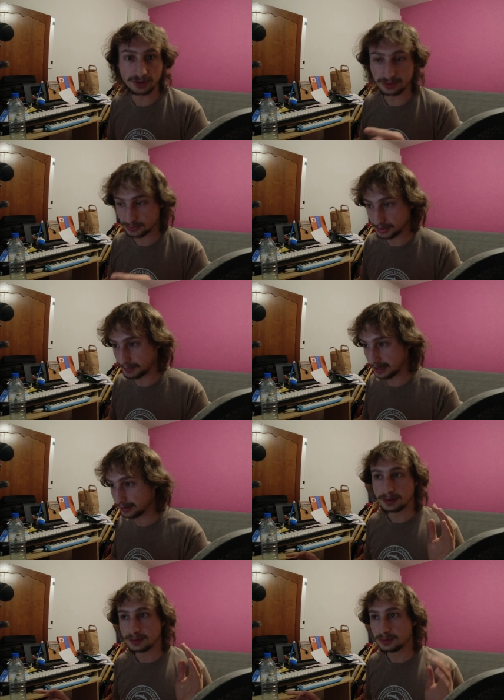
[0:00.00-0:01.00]
is really bad.
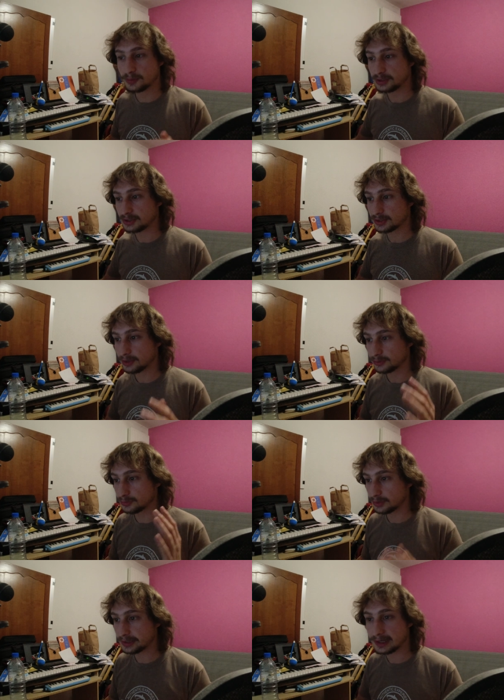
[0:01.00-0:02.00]
To put it short, to
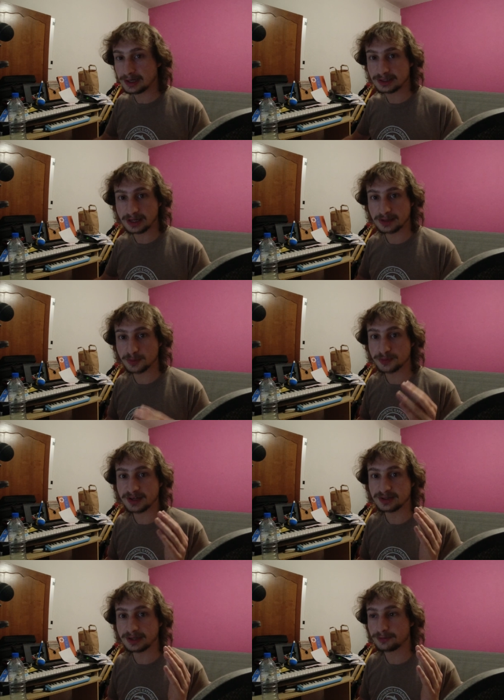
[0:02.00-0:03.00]
learn English, I expose
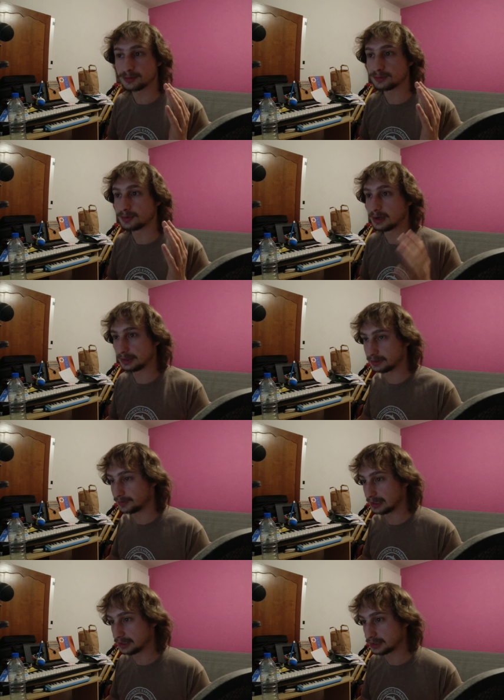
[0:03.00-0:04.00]
myself to a lot of
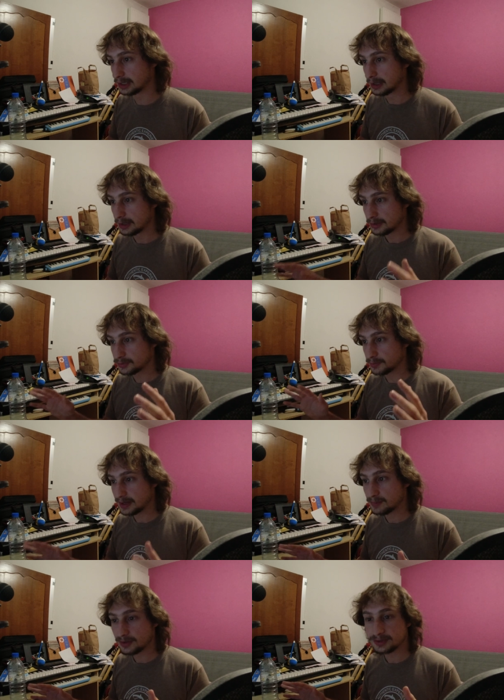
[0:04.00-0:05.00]
English. So my
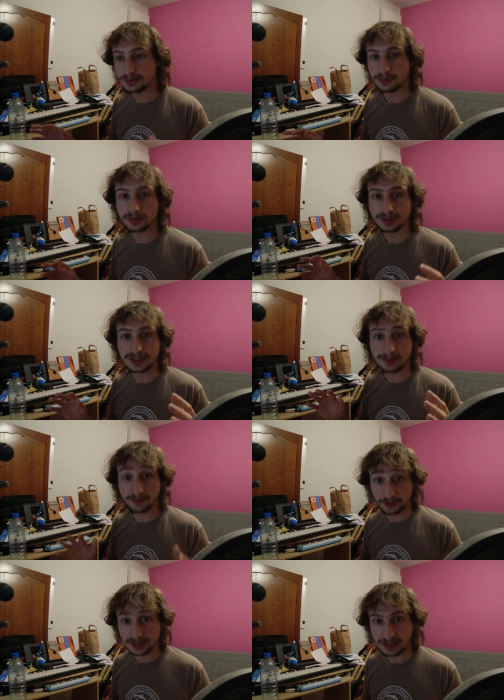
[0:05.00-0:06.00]
plan is to do the same
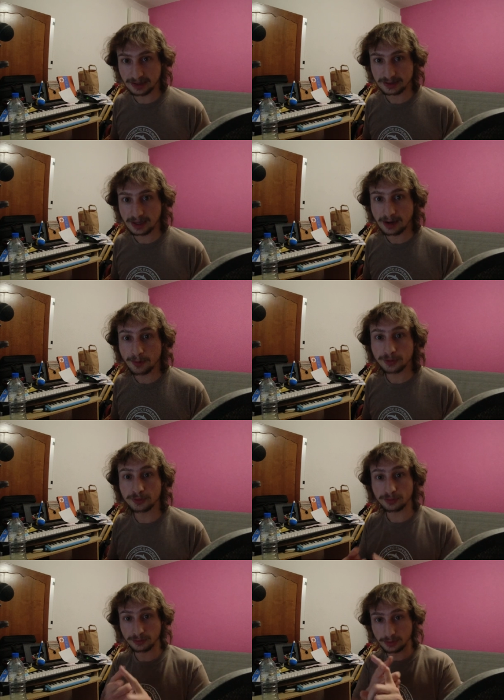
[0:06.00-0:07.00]
for Chinese. I want
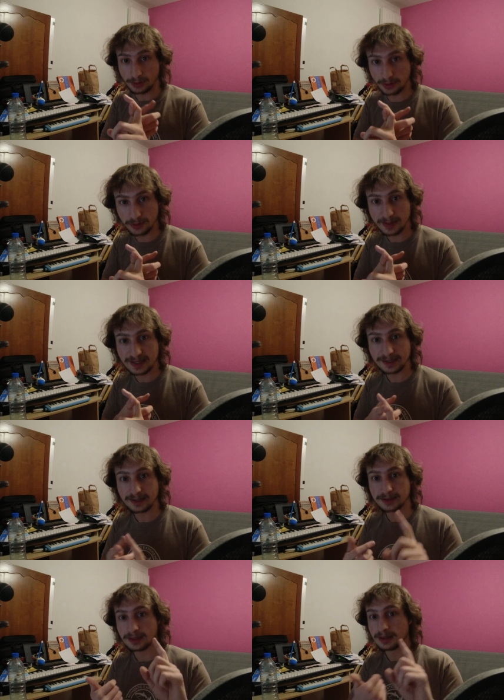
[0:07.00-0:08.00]
to learn the
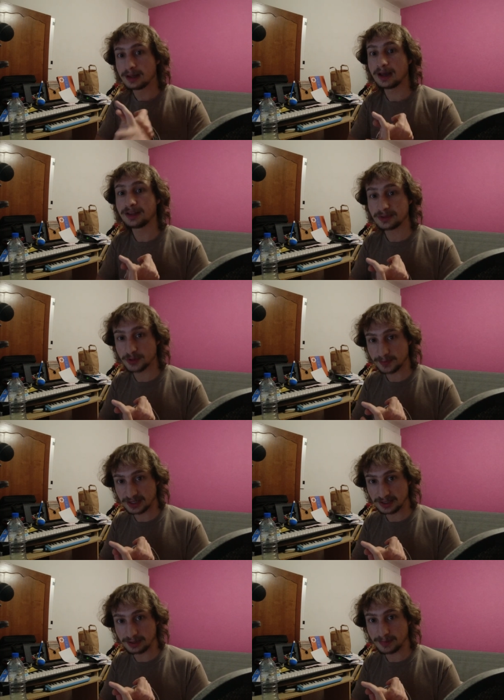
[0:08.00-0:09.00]
basics and expose my,
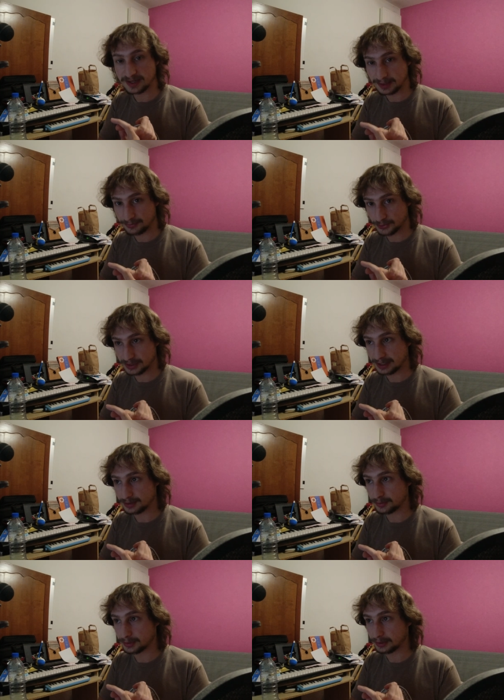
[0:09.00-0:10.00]
myself to Chinese
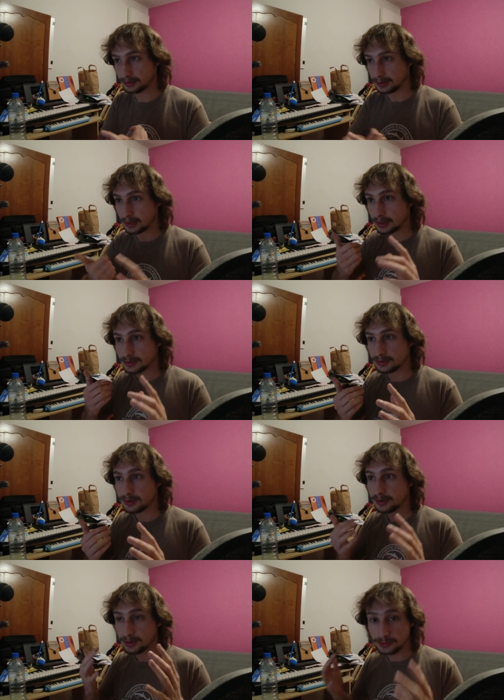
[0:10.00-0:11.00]
content. So
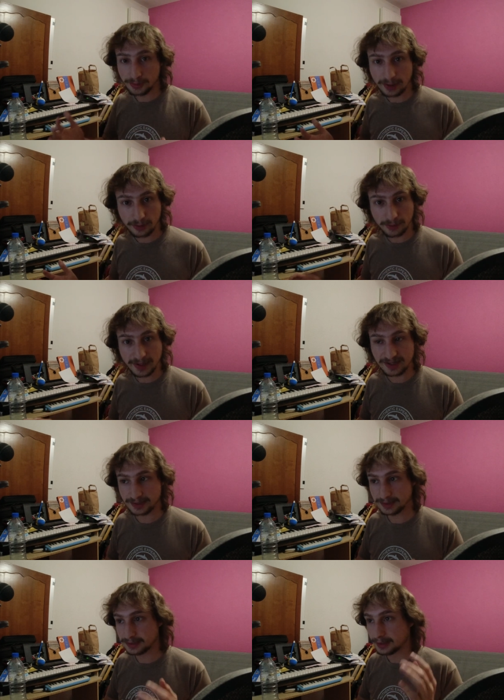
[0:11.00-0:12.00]
now how do I learn the
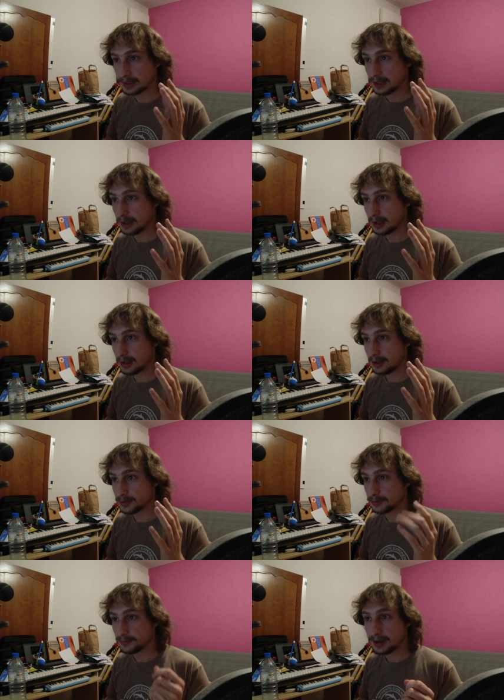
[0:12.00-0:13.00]
basics? Uh,
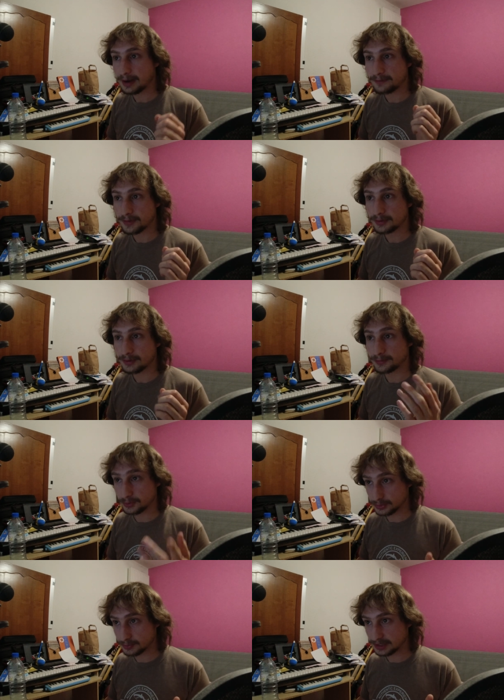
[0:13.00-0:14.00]
so far I found a few
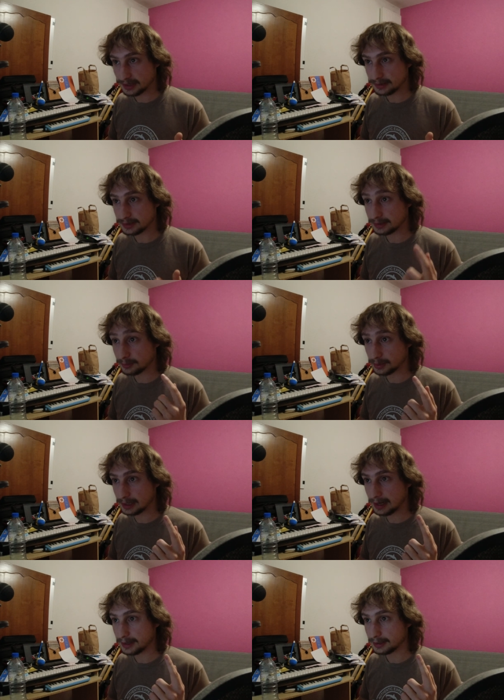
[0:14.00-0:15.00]
YouTube channels that I really like.